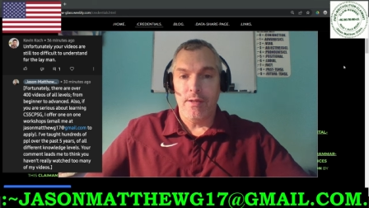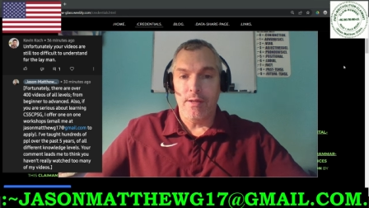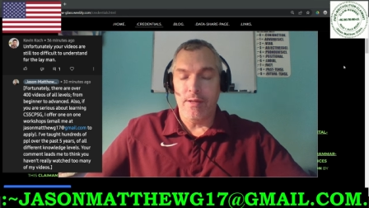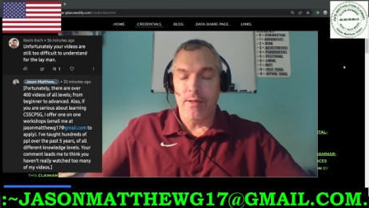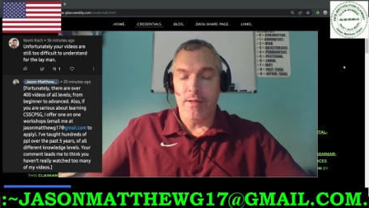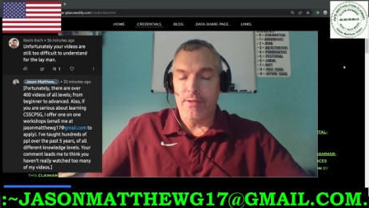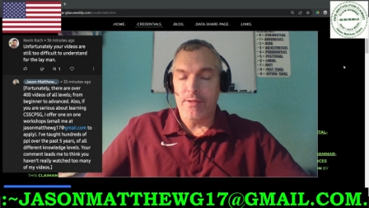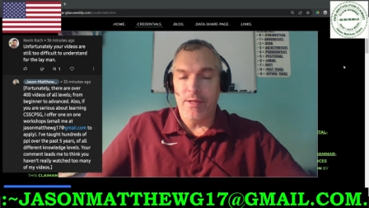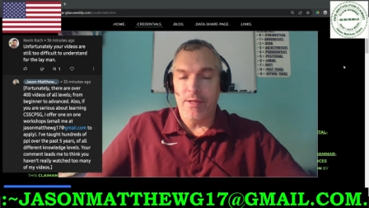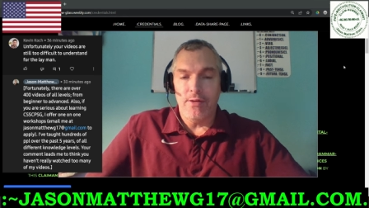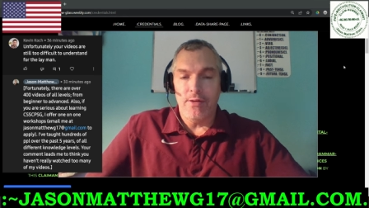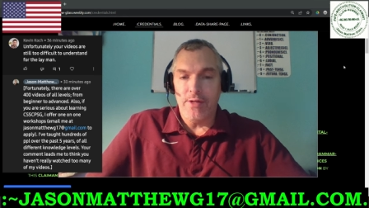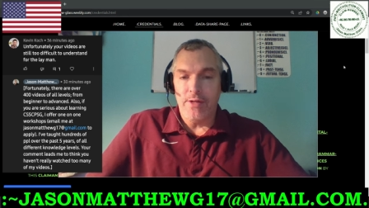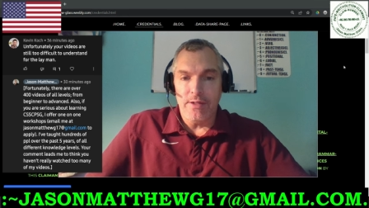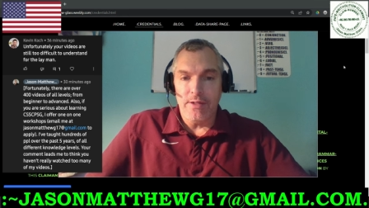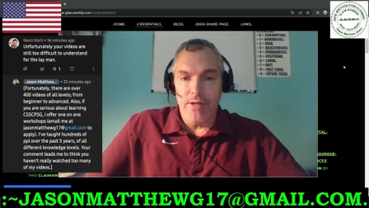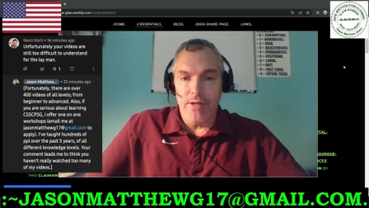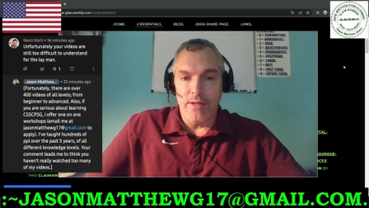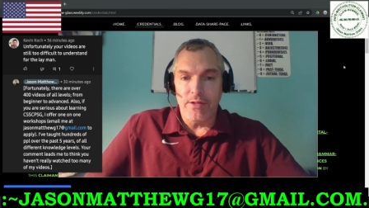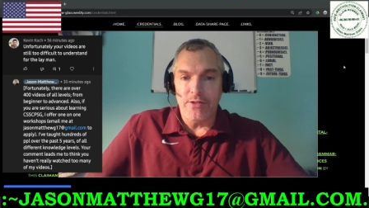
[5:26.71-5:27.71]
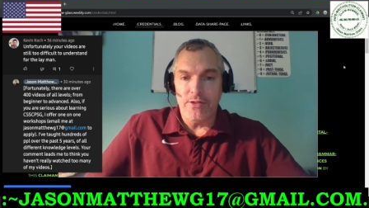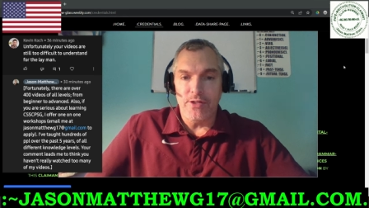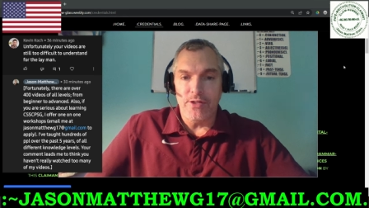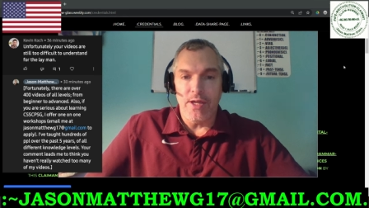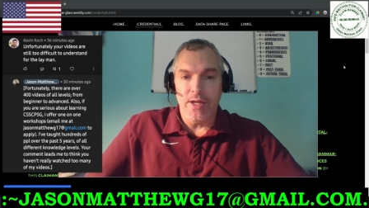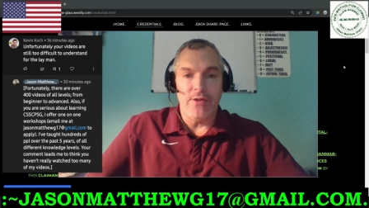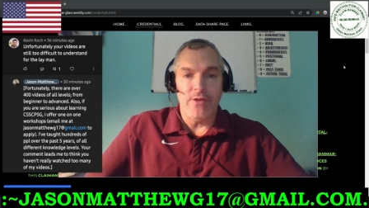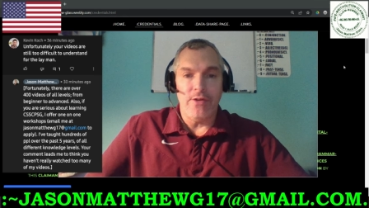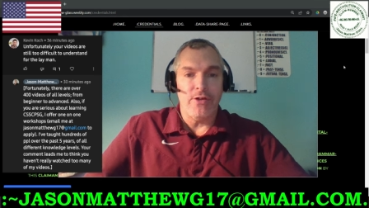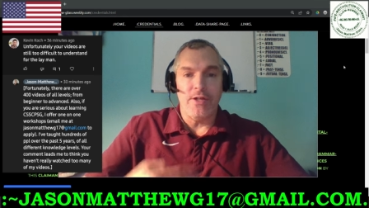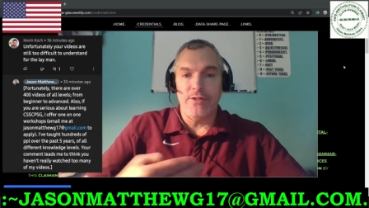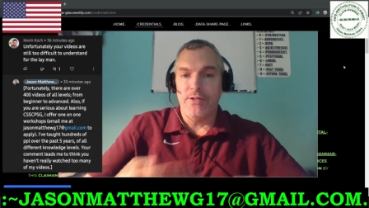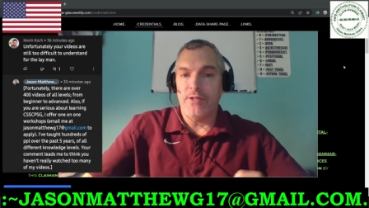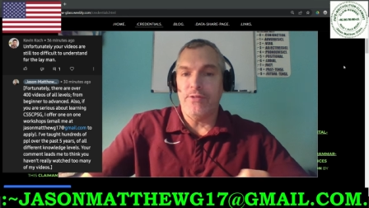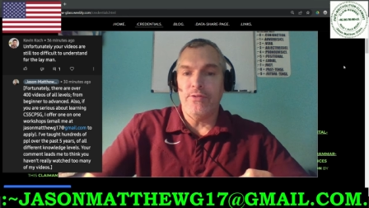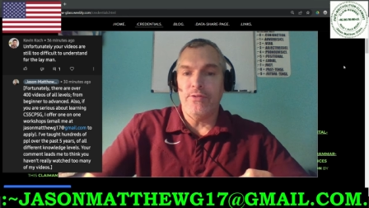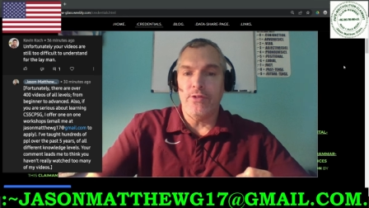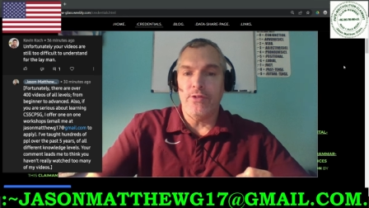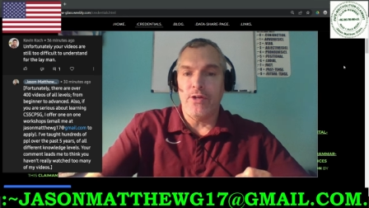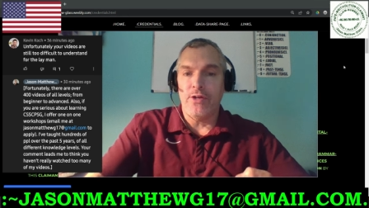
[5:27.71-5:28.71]
and they don't acknowledge that or
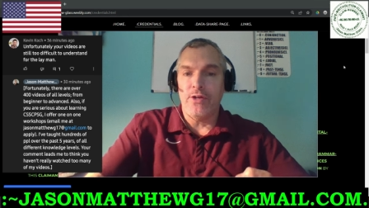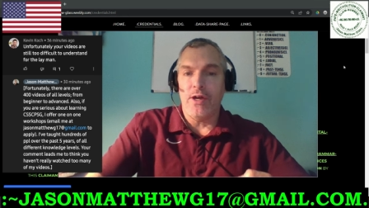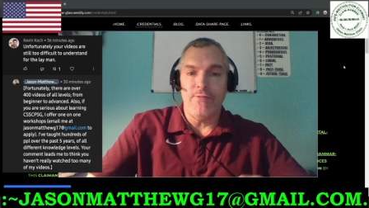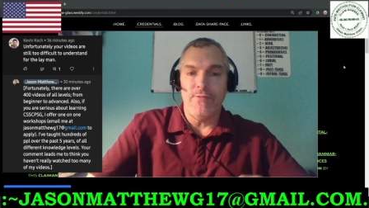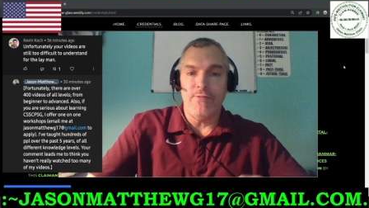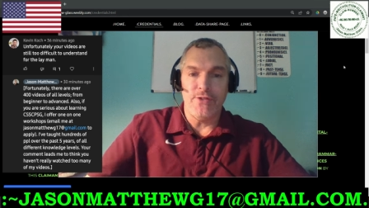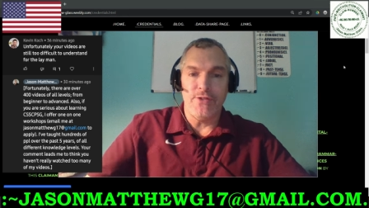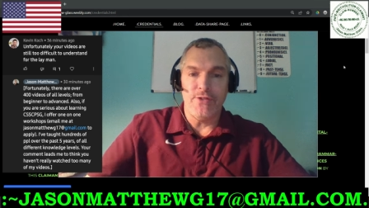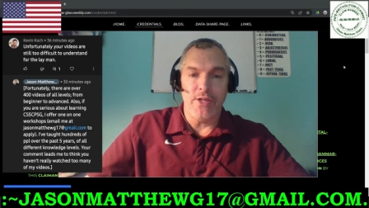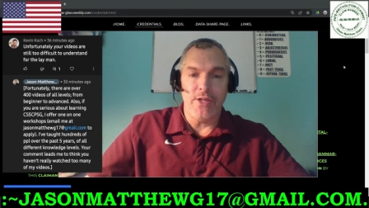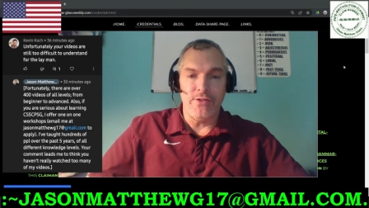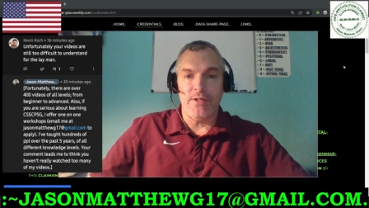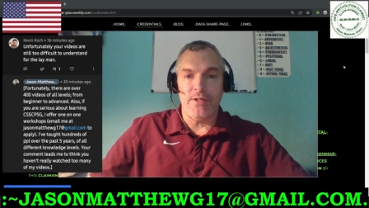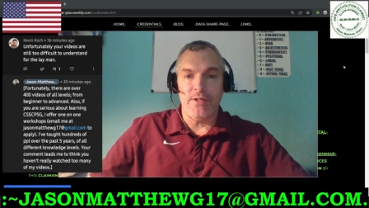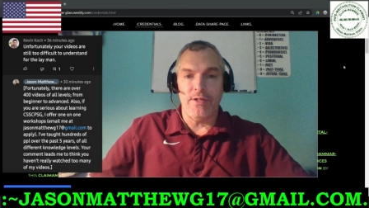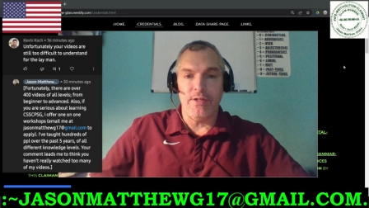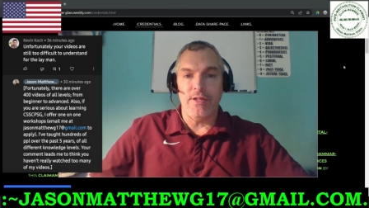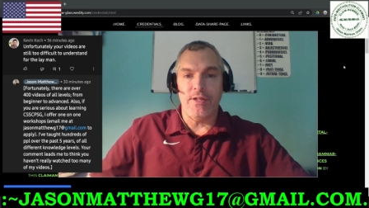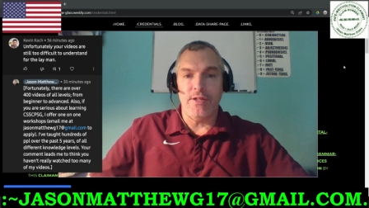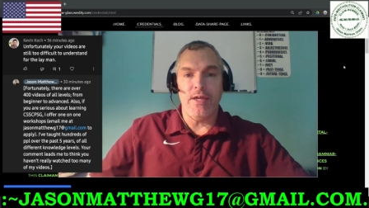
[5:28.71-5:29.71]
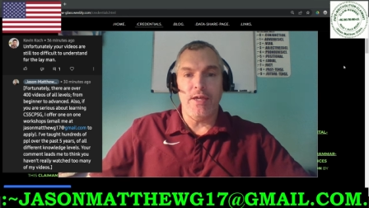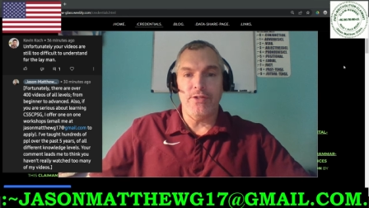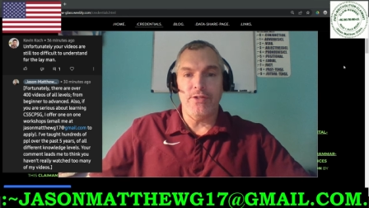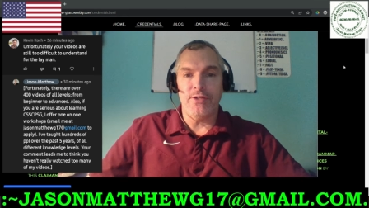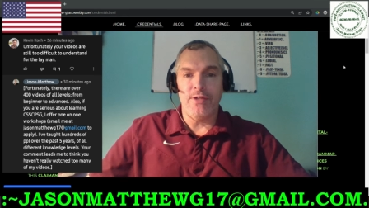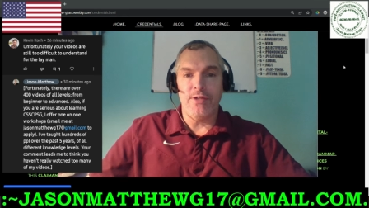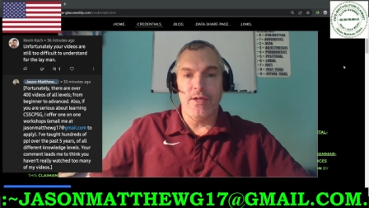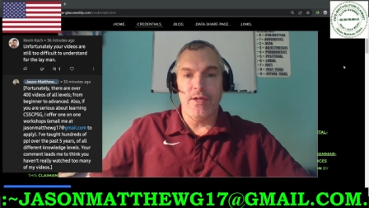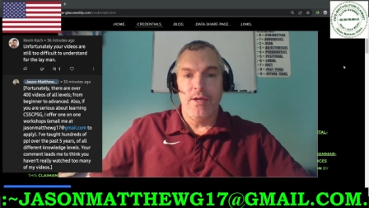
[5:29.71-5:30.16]
continue the conversation, and then they just